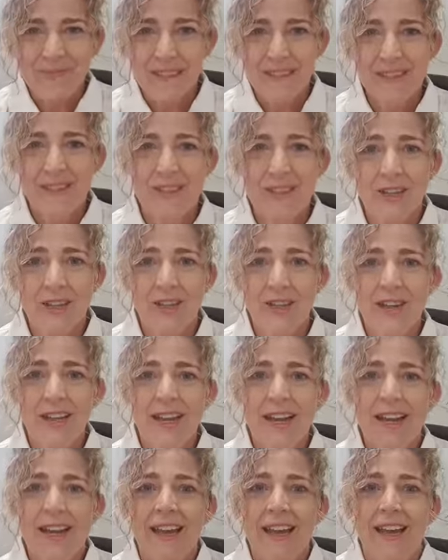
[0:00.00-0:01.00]
So,
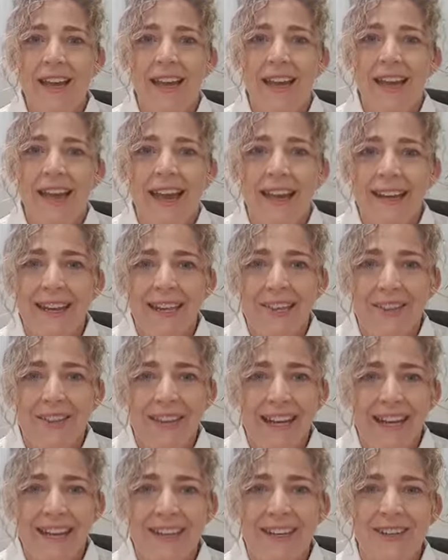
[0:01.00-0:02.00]
and
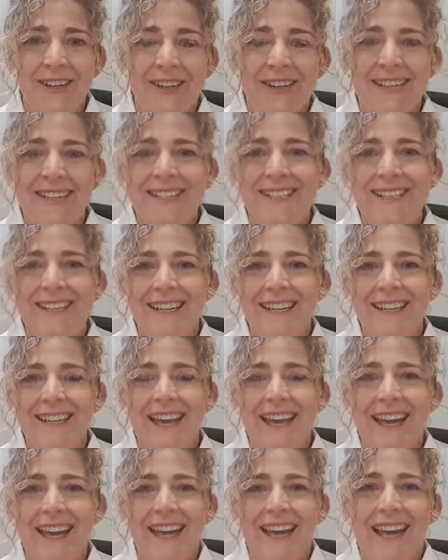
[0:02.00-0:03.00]
Adriana, great to see you
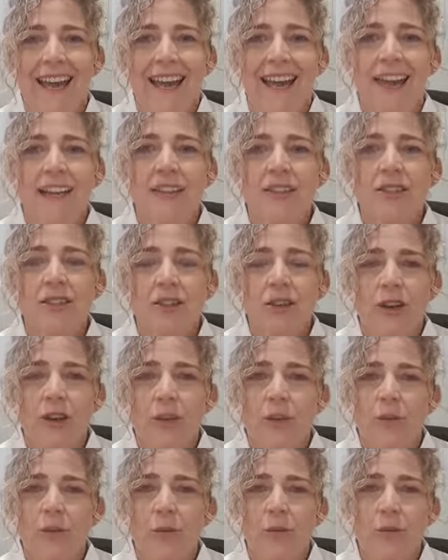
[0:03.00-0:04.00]
there. And
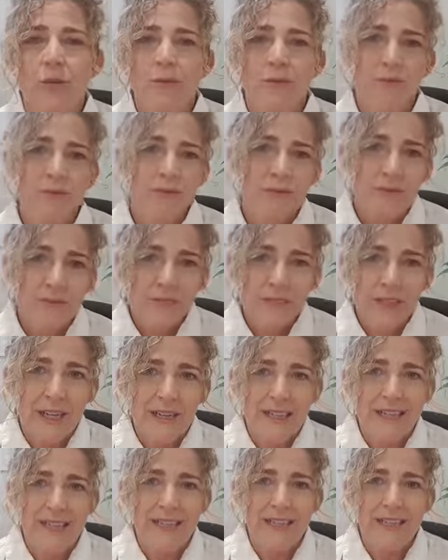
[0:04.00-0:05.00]
so, like
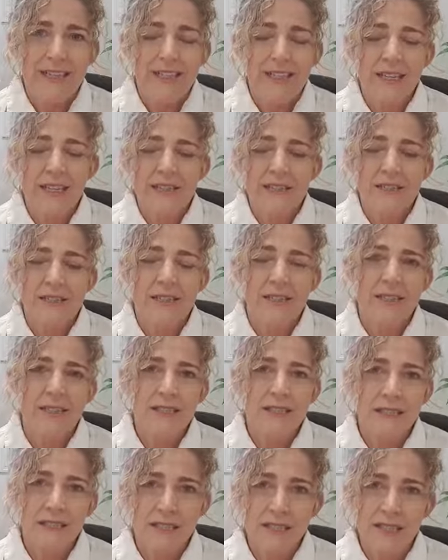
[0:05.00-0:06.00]
I said, the
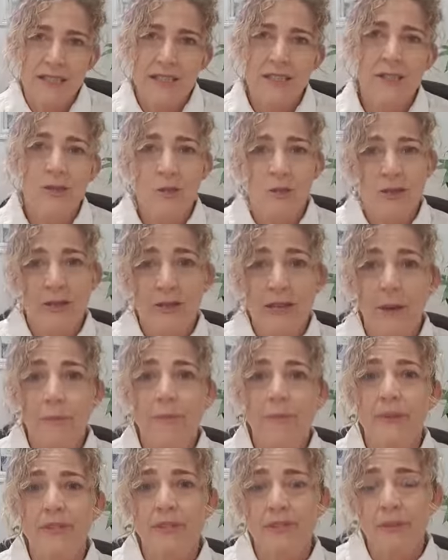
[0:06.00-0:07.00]
statistics or the
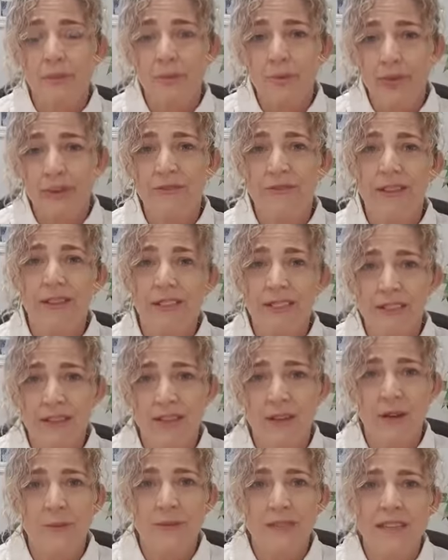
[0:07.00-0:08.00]
numbers and the prevalence that
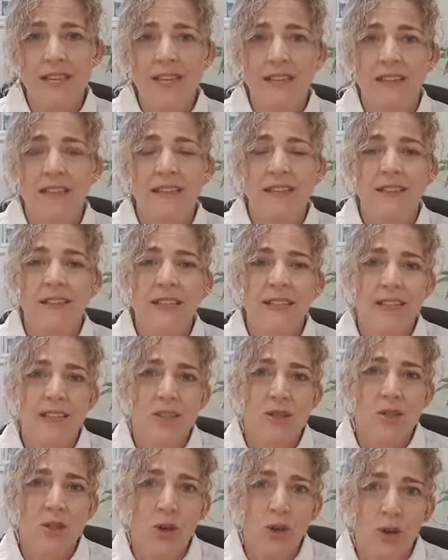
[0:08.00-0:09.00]
I'm seeing in clinic
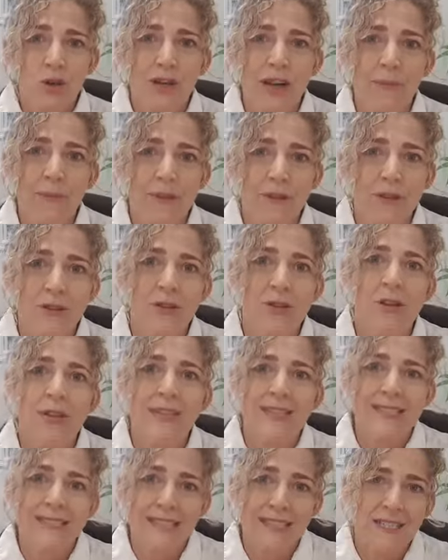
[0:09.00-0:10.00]
has gone up a
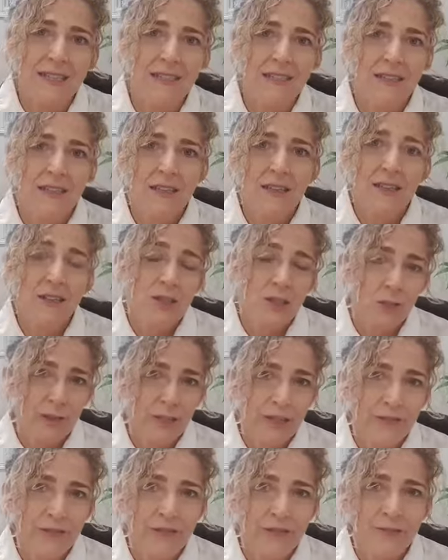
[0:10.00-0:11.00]
lot since
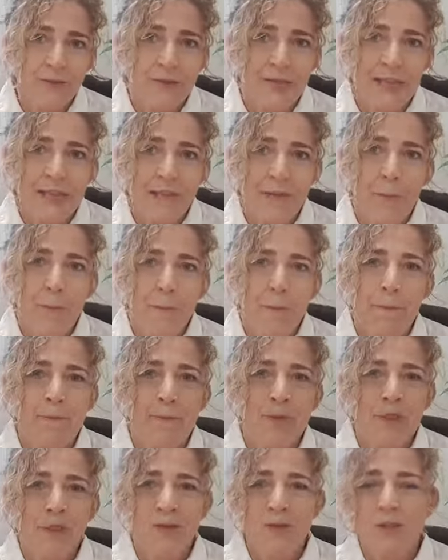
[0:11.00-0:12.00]
2015,
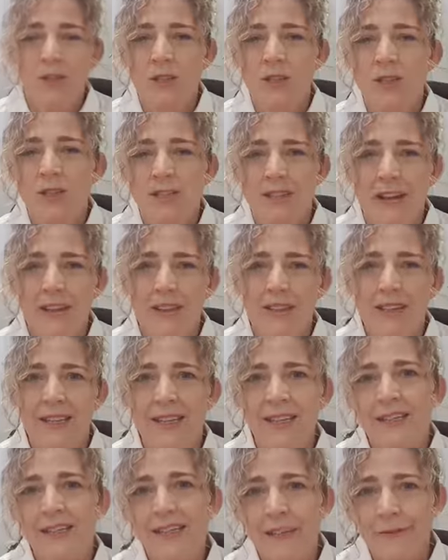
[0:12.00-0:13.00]
but the results are that
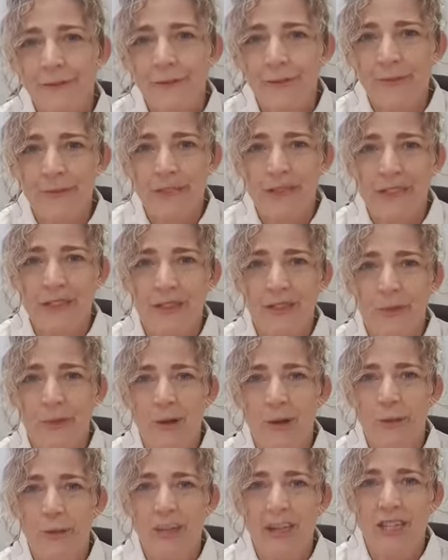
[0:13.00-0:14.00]
there's 11% of the
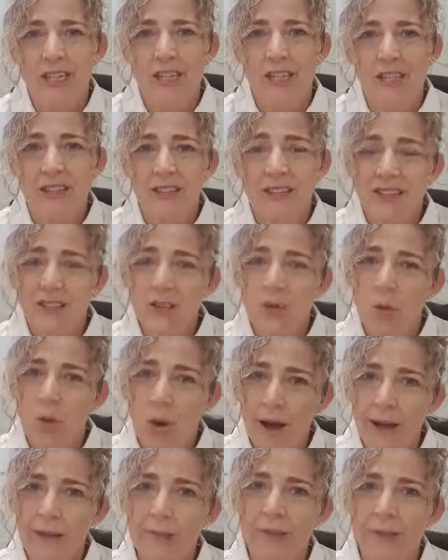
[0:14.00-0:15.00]
population. That's
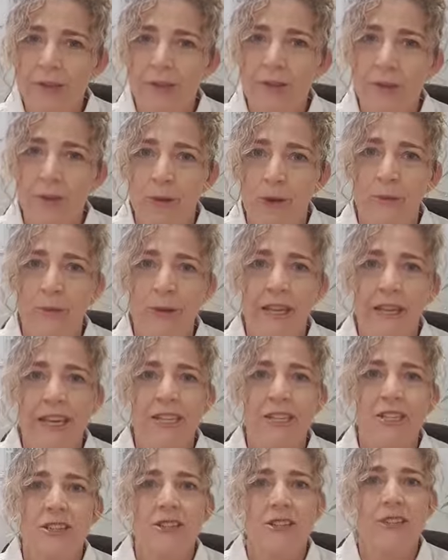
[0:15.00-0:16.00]
quite a bit of the
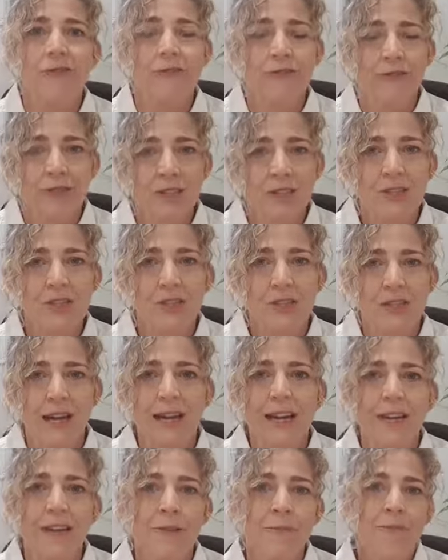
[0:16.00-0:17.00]
population that feels
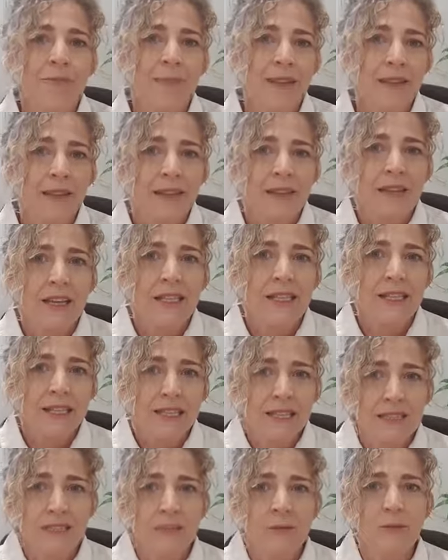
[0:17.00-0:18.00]
like they're
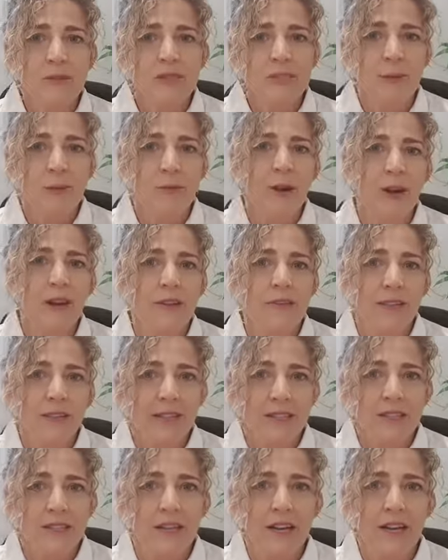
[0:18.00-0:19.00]
dealing with some kind of
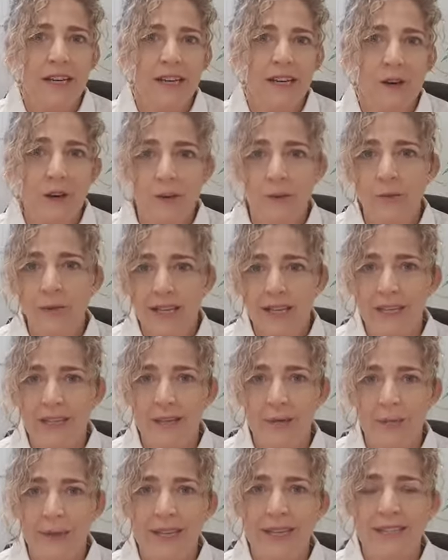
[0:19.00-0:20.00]
anxiety on a
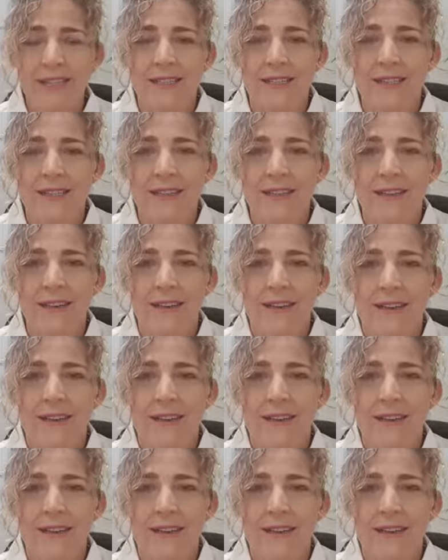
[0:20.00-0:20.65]
regular basis.